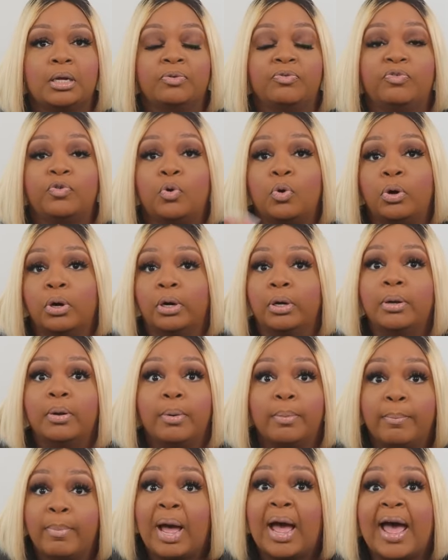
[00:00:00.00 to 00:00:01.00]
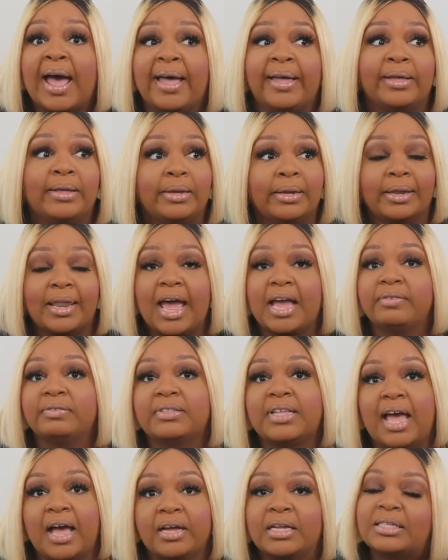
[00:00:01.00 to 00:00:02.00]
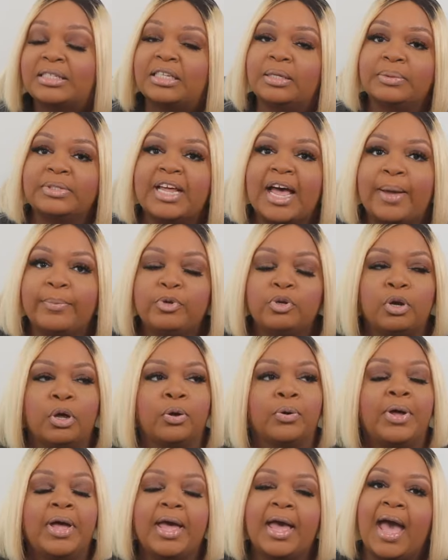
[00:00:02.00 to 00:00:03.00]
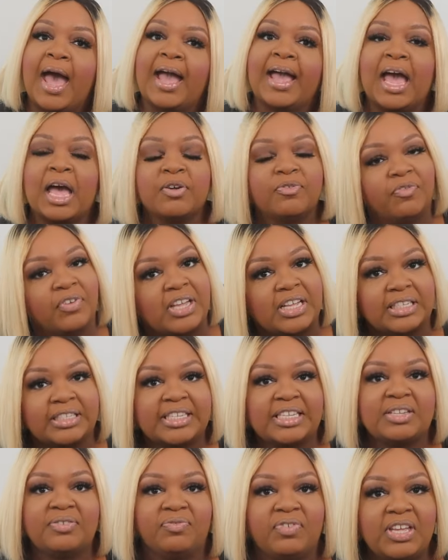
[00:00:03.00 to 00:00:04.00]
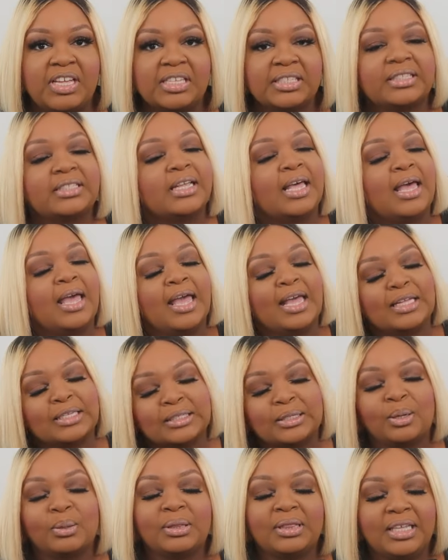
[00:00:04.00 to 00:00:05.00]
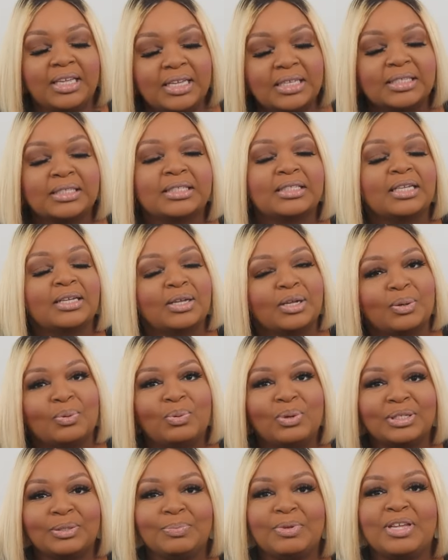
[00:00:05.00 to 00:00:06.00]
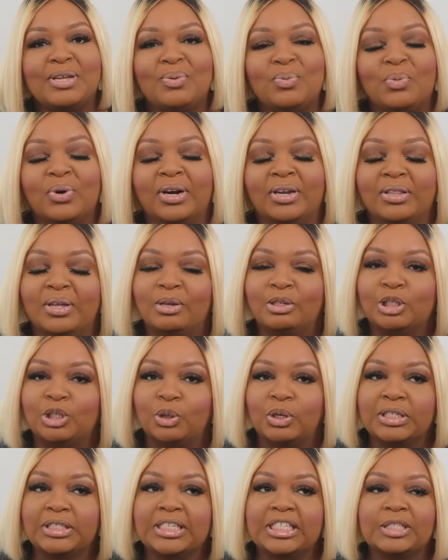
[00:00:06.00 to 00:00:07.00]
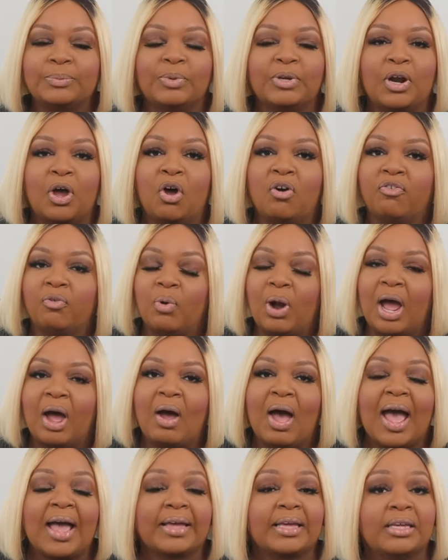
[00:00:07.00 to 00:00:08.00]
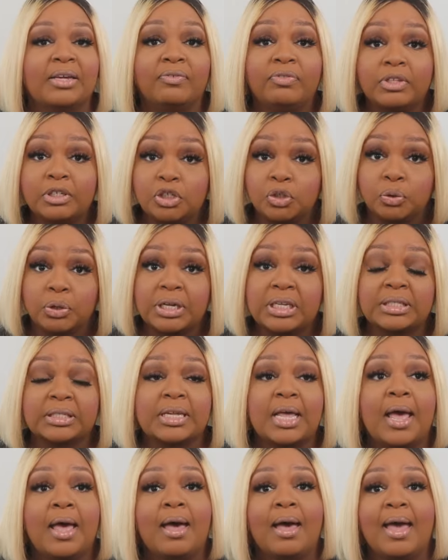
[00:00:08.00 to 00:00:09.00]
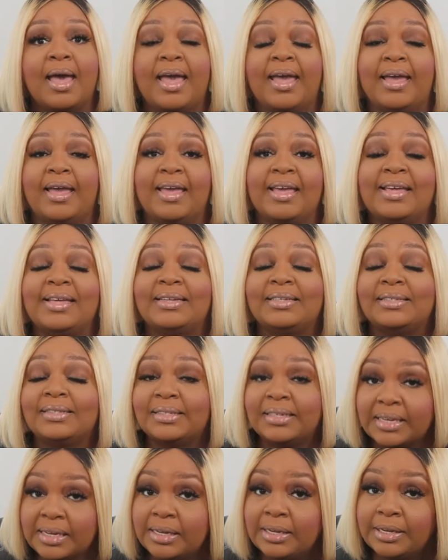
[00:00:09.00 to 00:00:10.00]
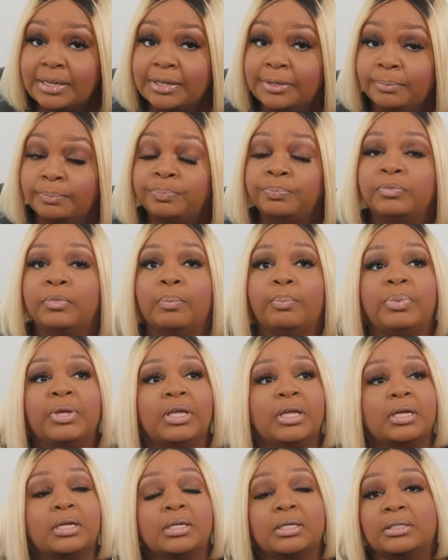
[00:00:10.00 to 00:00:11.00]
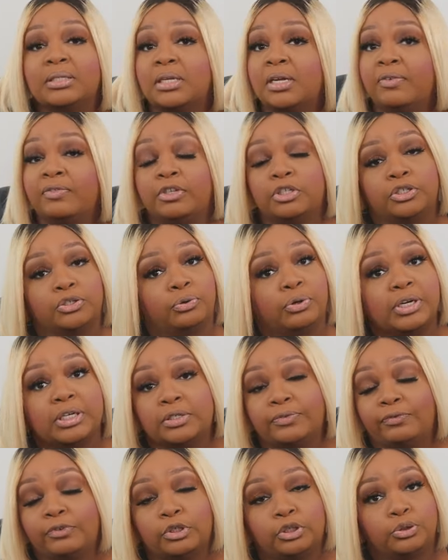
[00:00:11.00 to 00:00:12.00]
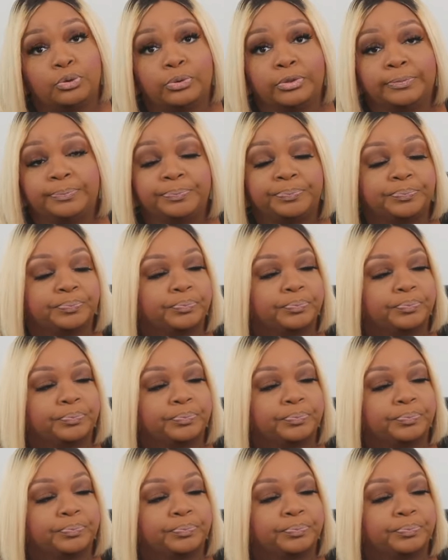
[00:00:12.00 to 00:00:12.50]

for my lifestyle. Because sometimes, you know, I got fancy events. And so this would be one of those dresses. But overall, I give the dress a 10 because of the stretch for sure.